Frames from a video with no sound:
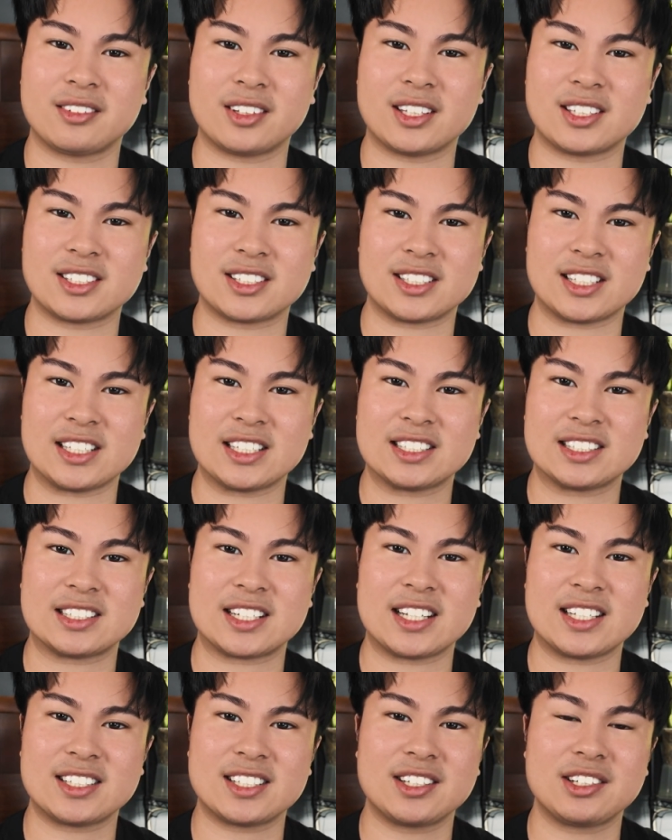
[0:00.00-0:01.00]
It stays
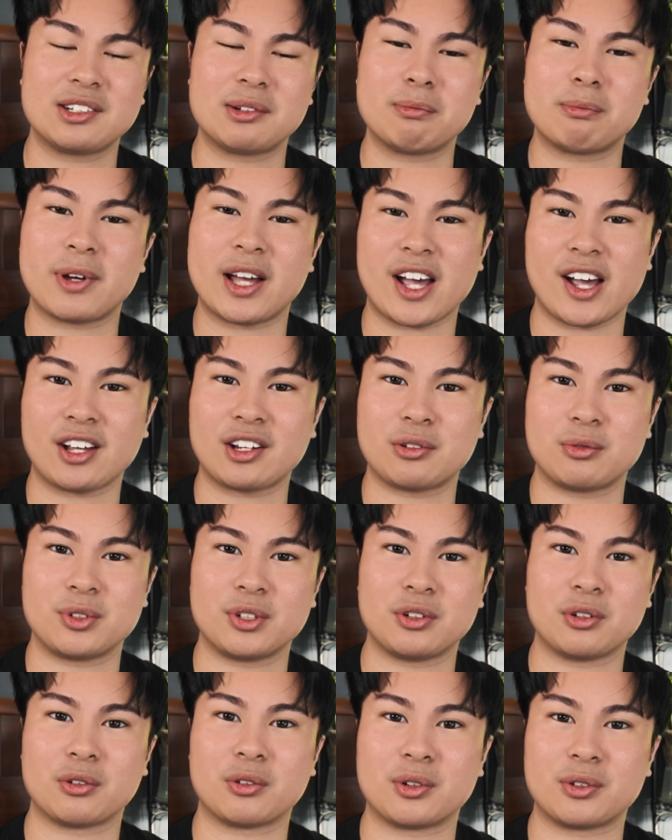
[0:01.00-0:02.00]
nice and compact
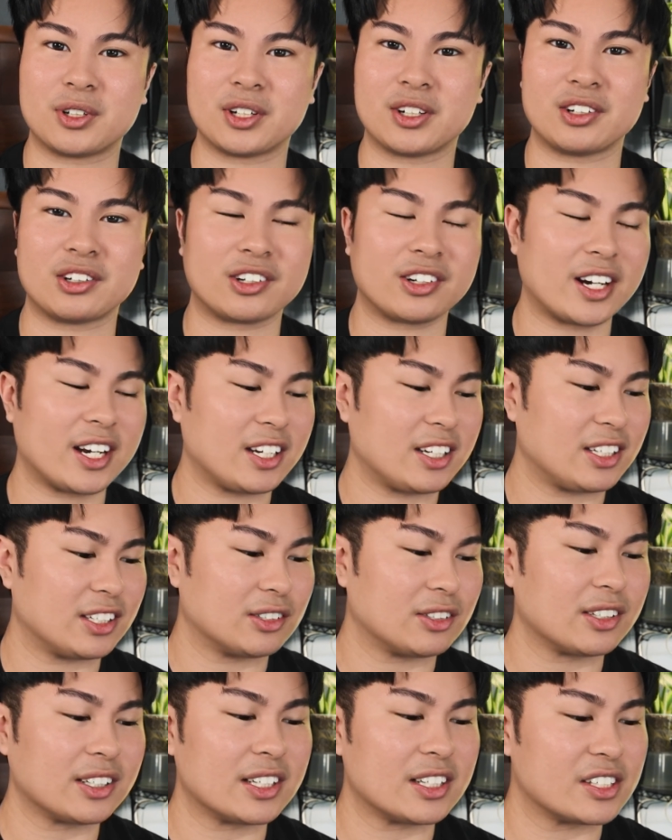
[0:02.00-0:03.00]
when grown under
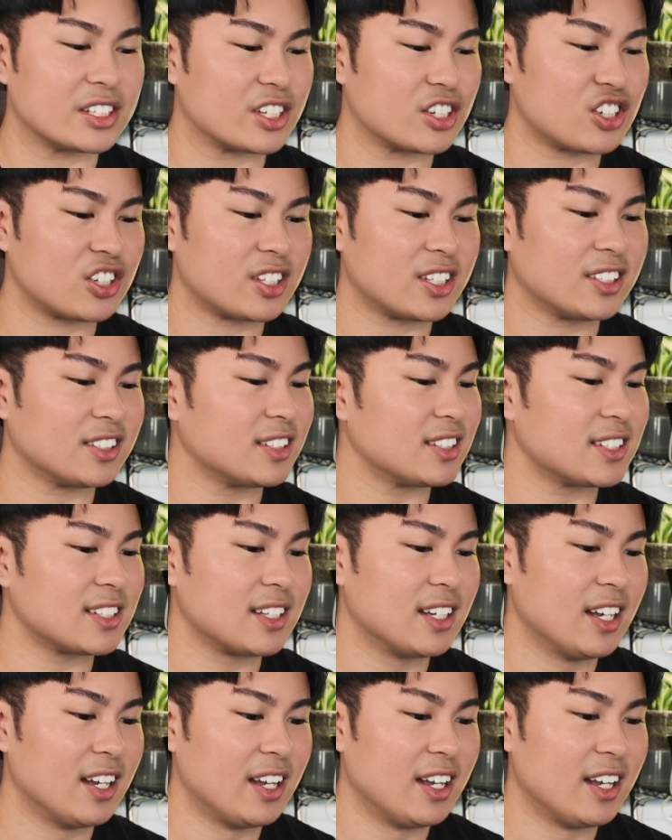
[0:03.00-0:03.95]
ideal conditions.